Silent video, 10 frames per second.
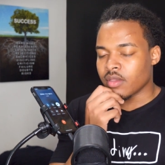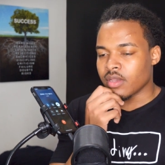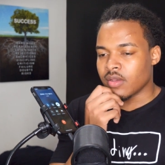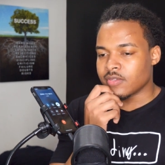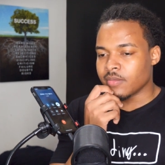
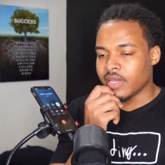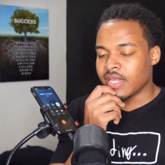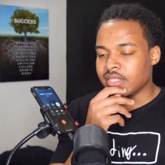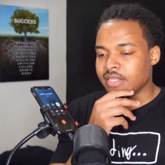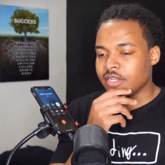Okay, awesome. And
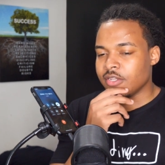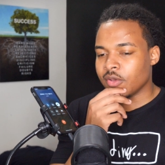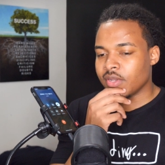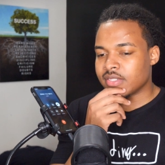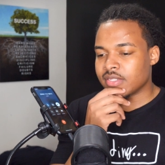I did
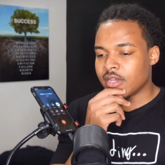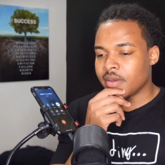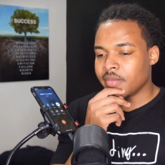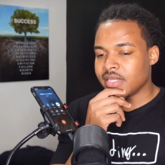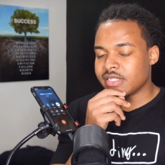notice,
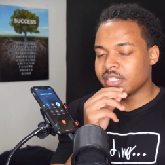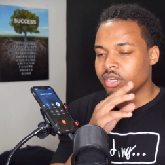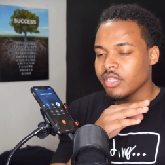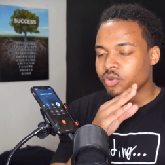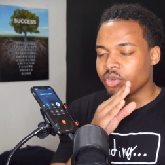um, is
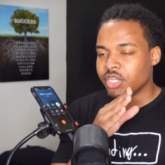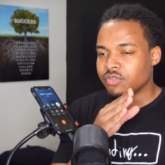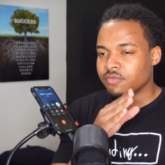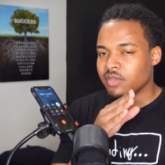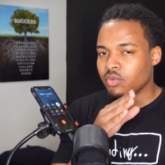there a
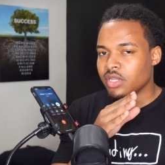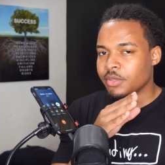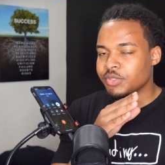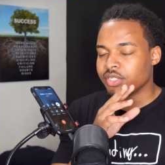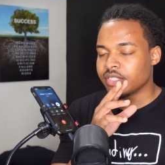liquidation fee when it
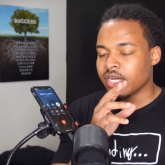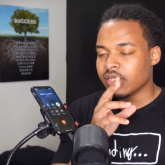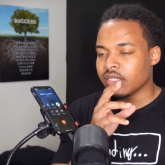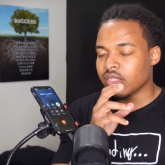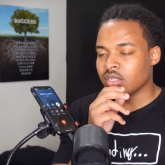comes to the
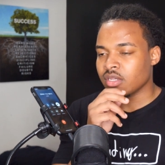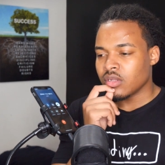entire thing?